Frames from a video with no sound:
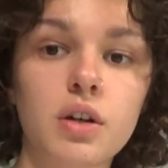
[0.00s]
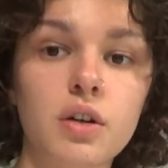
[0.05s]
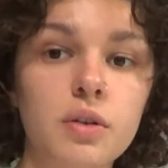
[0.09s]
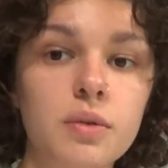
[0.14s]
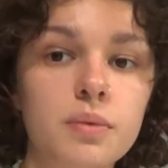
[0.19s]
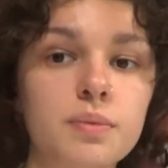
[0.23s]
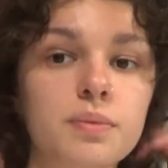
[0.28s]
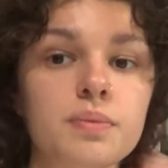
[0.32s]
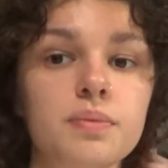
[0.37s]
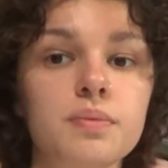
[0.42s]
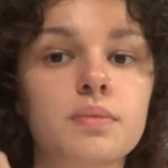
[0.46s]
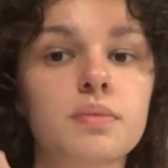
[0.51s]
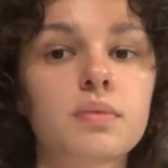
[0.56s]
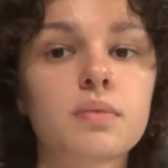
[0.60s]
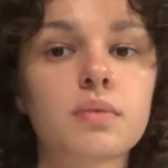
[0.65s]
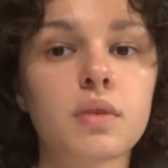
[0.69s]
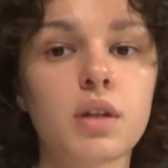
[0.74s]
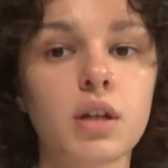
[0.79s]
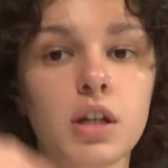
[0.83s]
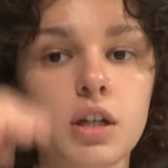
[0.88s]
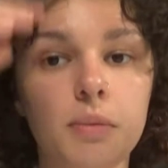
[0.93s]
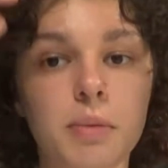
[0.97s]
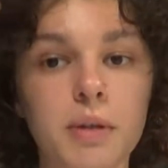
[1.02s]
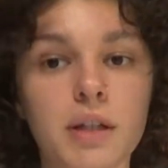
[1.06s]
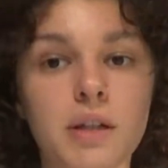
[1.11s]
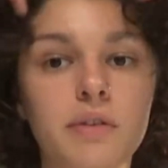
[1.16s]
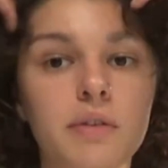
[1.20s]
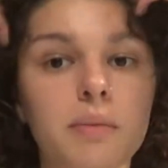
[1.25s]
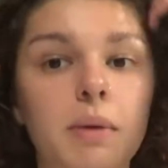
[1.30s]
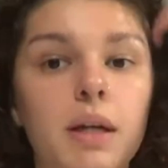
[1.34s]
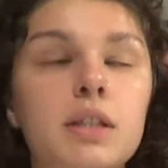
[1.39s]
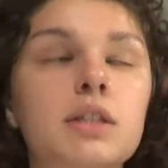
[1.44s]
I'm going to be
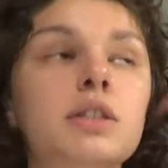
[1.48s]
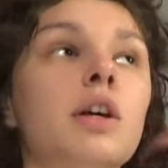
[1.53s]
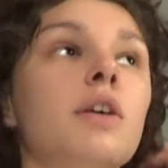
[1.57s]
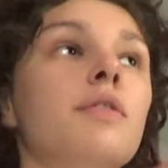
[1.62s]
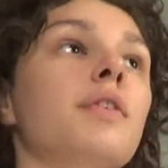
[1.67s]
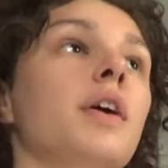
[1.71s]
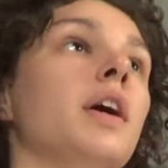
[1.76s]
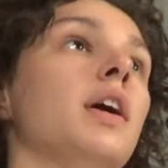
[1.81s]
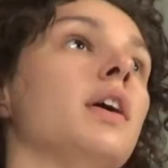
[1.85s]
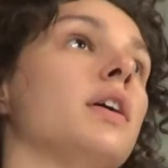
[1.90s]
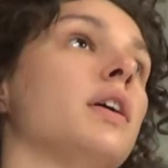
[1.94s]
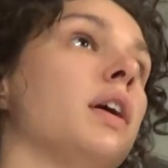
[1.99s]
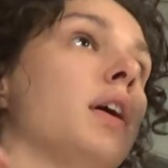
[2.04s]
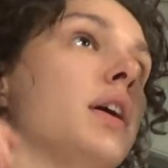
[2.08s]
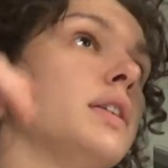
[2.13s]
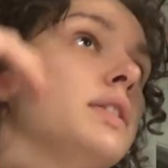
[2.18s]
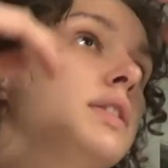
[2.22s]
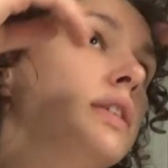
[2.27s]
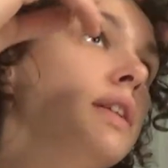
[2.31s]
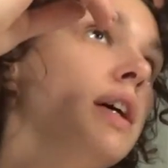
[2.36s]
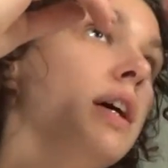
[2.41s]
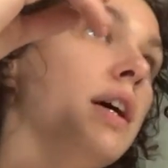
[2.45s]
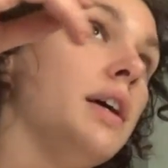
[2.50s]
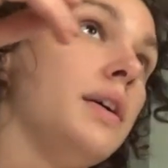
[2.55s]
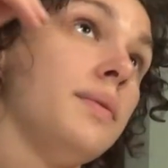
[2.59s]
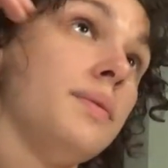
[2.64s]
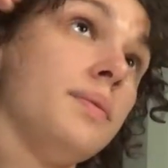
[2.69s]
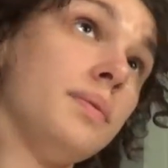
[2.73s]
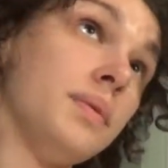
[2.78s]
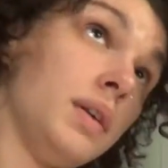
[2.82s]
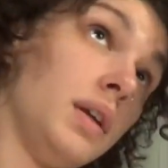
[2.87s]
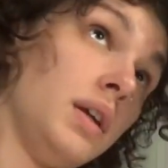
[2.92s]
giving myself a haircut today.
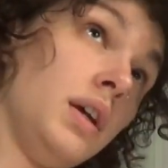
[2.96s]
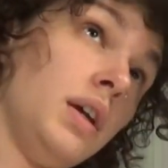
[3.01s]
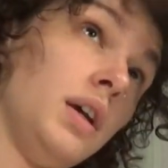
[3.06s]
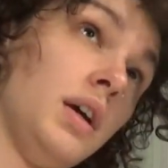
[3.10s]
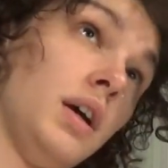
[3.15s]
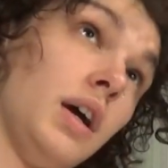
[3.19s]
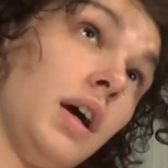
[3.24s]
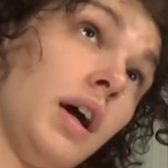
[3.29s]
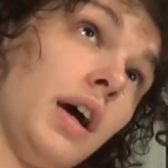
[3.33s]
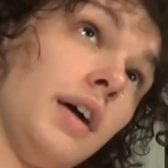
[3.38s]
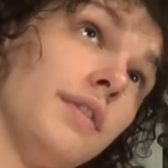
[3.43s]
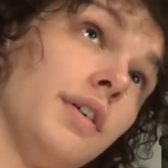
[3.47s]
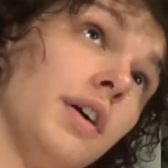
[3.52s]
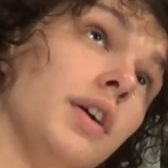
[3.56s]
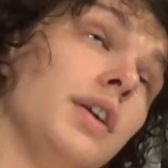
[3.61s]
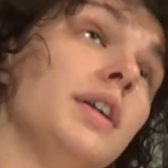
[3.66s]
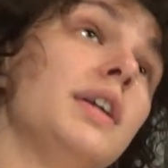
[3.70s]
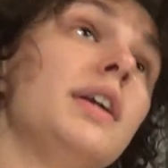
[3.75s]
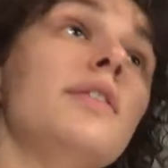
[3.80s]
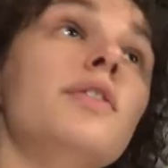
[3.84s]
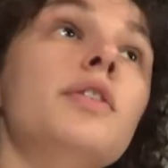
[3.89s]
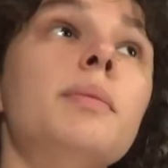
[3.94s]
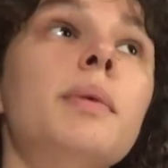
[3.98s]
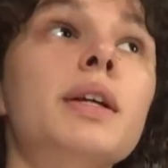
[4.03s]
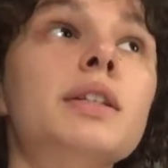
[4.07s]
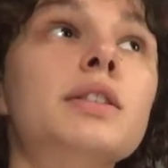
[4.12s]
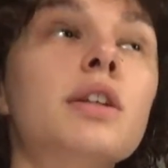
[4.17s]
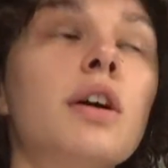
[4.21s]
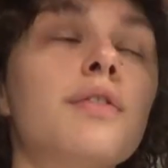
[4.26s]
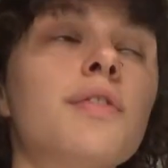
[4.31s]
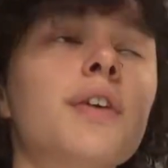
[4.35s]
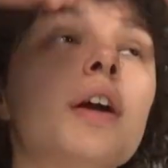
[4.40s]
I've already given
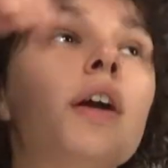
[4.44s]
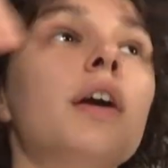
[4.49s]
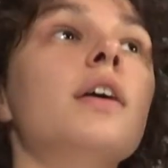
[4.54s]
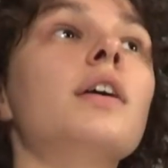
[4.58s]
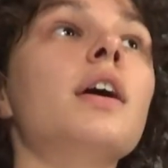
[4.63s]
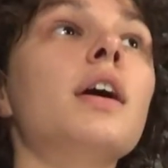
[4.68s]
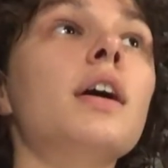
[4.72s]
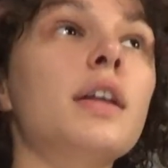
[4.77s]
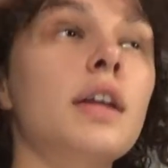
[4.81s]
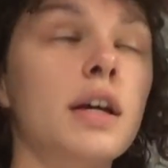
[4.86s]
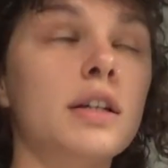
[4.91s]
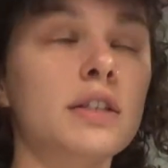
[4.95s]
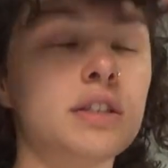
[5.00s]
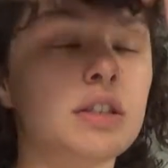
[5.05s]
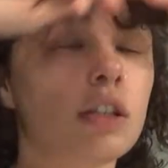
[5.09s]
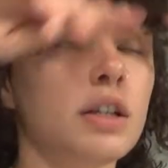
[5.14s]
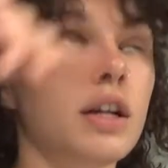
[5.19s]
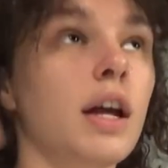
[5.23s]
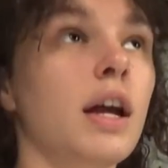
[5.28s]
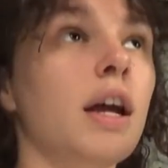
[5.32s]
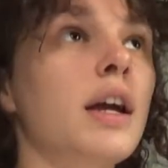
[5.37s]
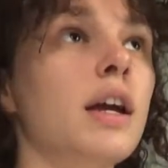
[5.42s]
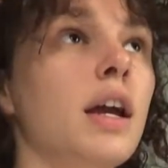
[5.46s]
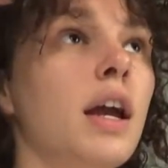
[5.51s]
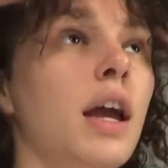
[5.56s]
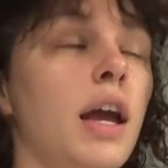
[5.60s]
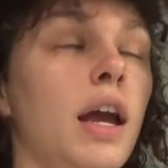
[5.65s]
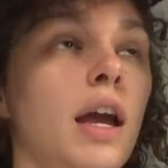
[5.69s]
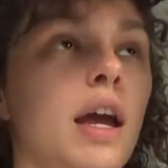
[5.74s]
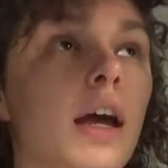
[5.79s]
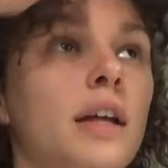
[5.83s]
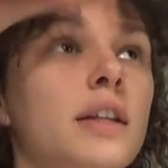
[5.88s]
myself a haircut yesterday
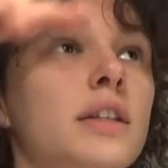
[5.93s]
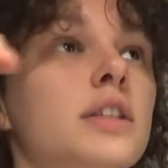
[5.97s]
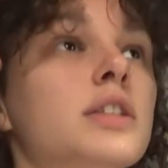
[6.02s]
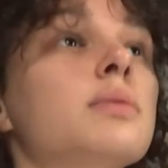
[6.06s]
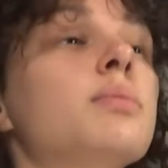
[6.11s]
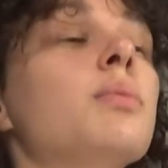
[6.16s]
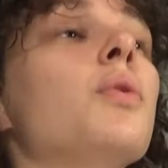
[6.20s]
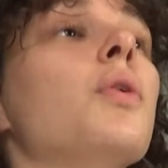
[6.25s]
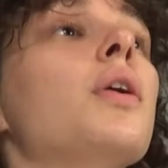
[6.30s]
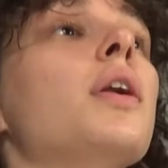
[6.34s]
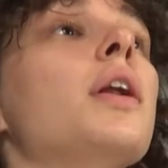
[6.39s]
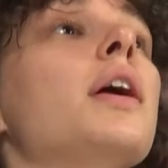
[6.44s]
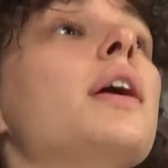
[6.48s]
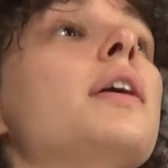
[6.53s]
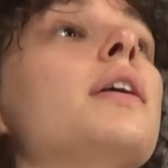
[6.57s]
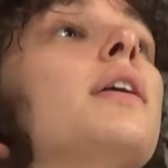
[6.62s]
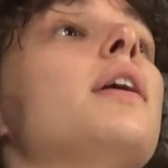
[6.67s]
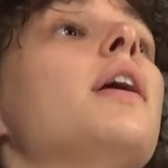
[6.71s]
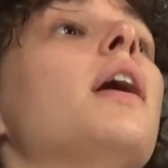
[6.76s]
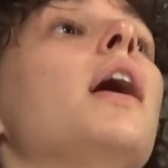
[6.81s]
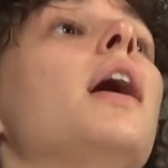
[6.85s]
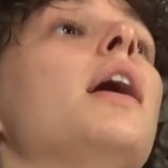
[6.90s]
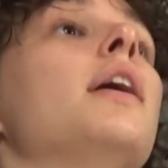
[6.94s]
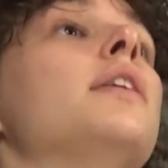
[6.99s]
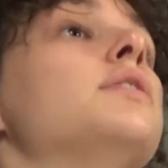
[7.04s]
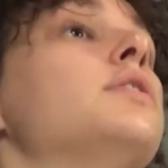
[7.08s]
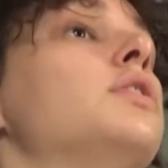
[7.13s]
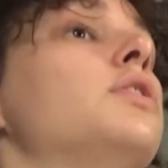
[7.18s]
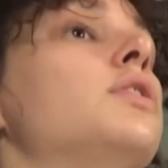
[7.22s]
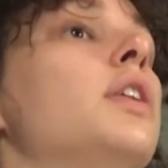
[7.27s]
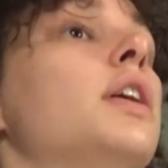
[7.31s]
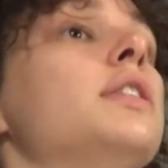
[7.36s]
and this morning
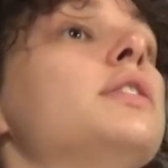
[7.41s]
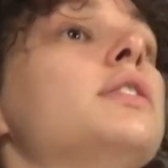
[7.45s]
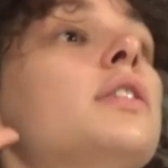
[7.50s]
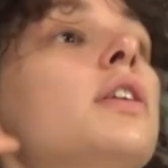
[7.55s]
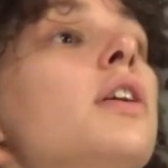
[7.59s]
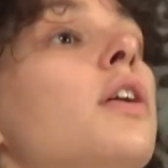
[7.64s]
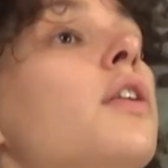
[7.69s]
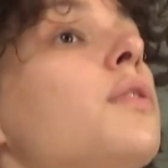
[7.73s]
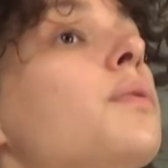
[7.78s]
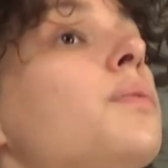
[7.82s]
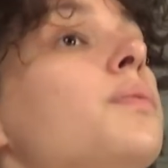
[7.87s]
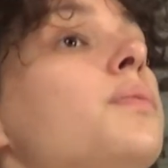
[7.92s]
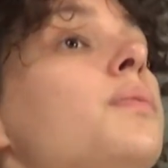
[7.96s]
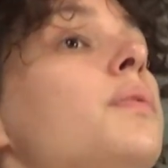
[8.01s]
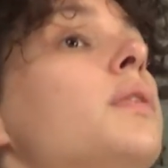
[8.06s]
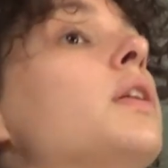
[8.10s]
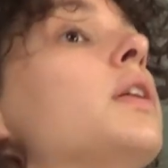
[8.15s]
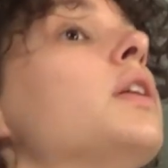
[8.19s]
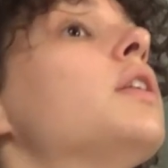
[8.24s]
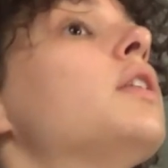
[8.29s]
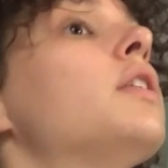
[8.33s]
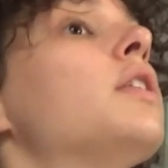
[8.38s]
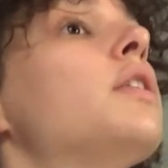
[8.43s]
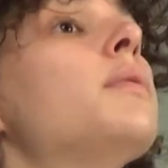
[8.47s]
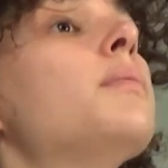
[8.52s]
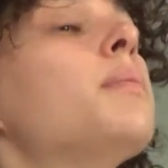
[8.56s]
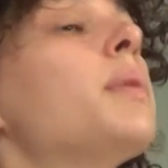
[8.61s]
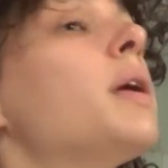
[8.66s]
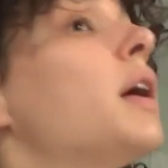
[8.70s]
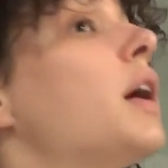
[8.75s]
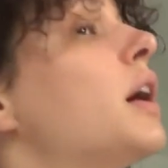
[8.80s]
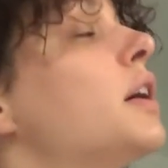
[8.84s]
and two days ago,
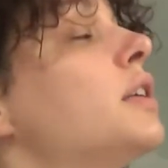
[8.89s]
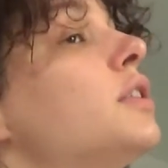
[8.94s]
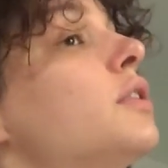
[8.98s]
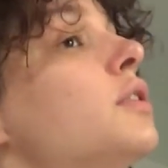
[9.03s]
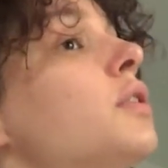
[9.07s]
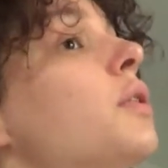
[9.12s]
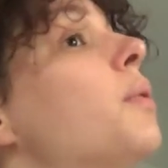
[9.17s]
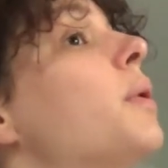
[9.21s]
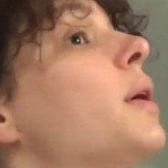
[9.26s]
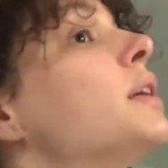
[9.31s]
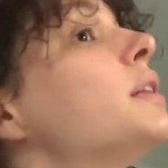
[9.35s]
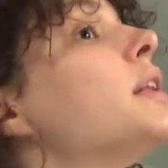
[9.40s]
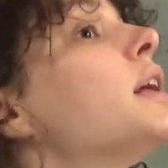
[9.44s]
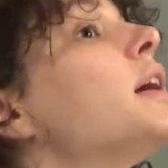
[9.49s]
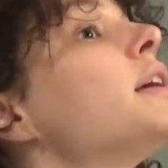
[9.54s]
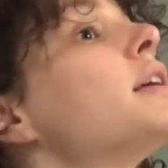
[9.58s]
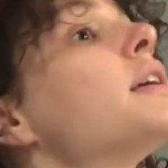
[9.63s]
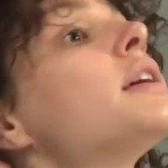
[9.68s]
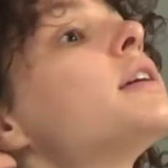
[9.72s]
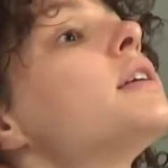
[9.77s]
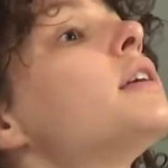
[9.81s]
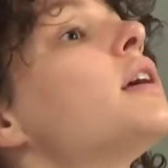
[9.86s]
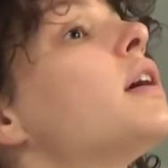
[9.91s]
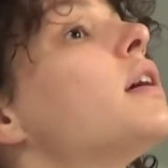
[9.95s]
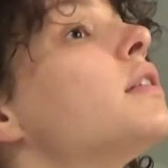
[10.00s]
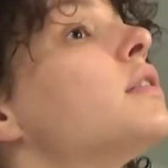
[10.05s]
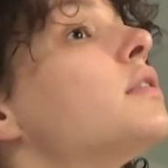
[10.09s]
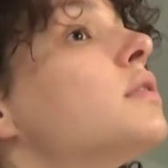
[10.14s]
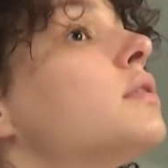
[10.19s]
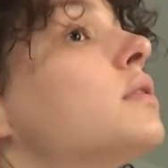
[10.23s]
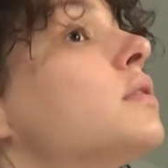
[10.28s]
but I don't quite like it yet.